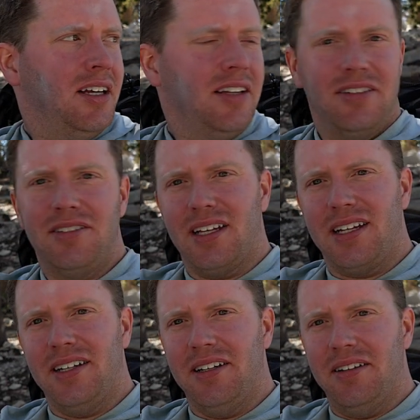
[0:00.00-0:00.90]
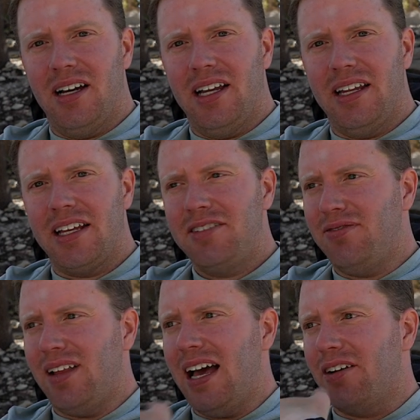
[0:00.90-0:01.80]
There's like a nice
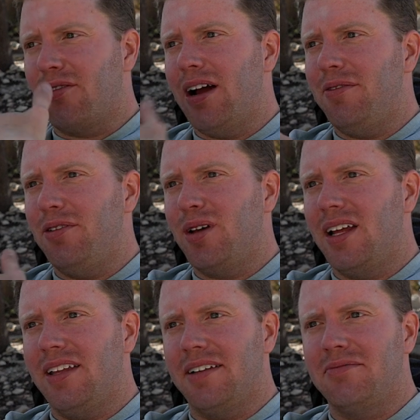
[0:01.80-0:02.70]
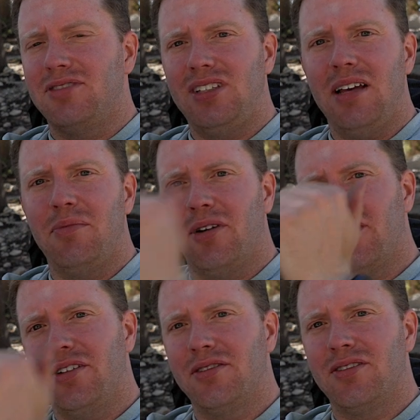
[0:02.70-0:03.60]
flat gravel kind of like sandbar that
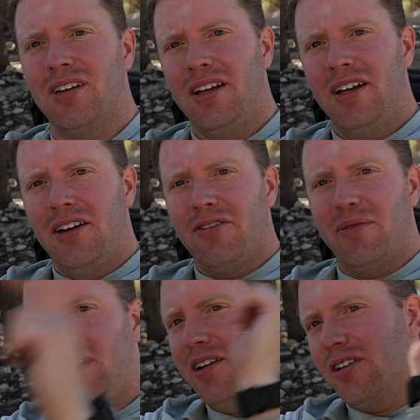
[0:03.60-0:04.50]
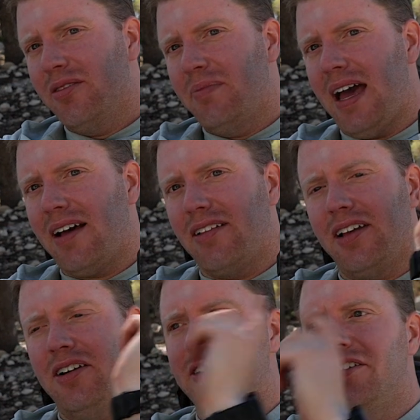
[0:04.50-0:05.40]
goes from here back like
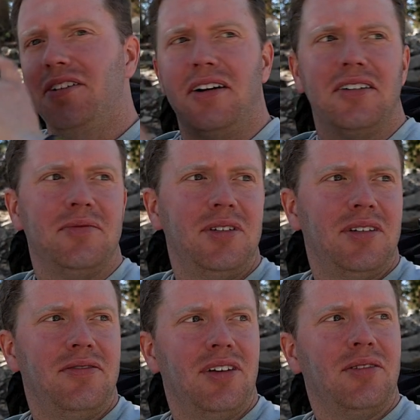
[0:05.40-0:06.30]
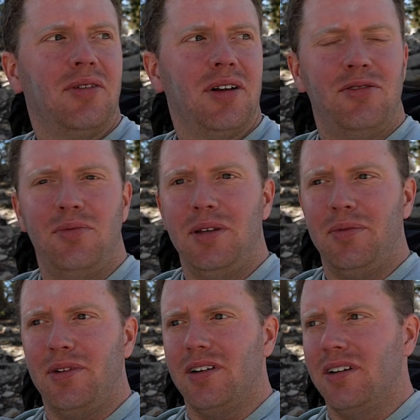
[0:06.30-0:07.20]
100 yards. I mean, you could fit quite a few
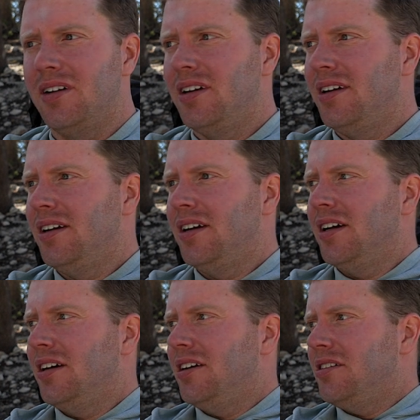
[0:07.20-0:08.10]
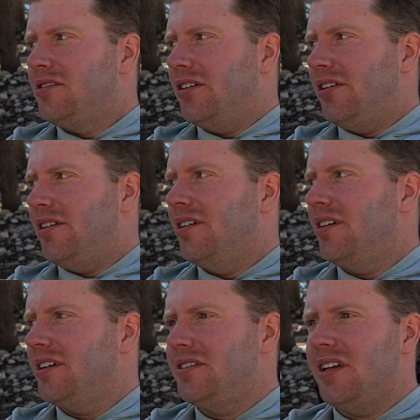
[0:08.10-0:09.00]
people here. So
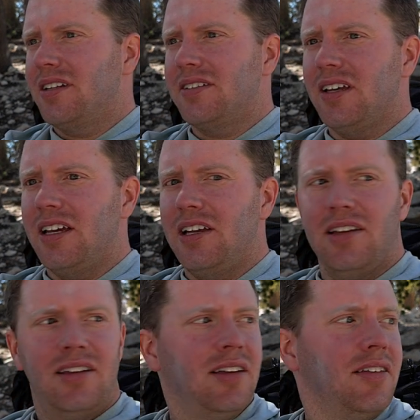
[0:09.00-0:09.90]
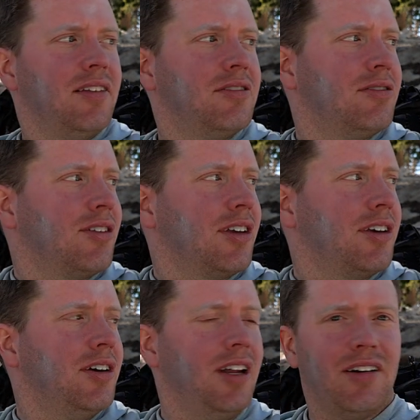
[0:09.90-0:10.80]
I snagged a site. This looks like a
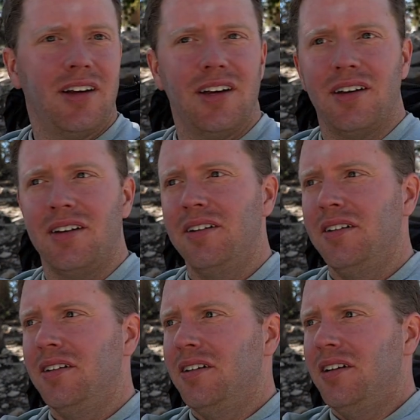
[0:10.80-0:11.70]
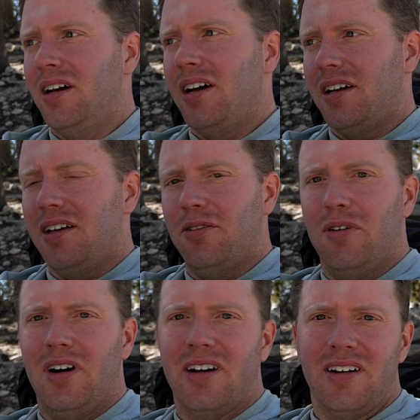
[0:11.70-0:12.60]
good area. You can get
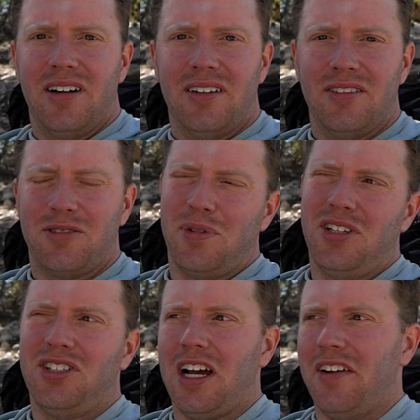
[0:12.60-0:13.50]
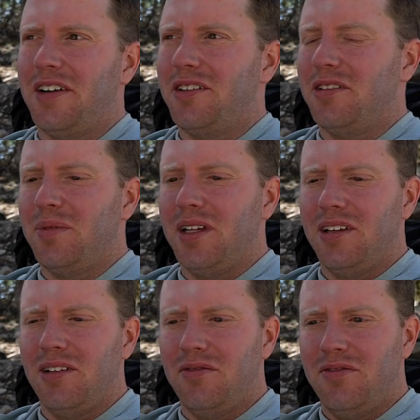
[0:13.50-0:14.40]
water. Looks pretty shallow. I don't know if being
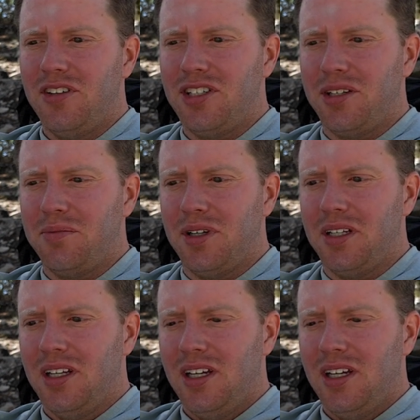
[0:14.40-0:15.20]
good fishing, but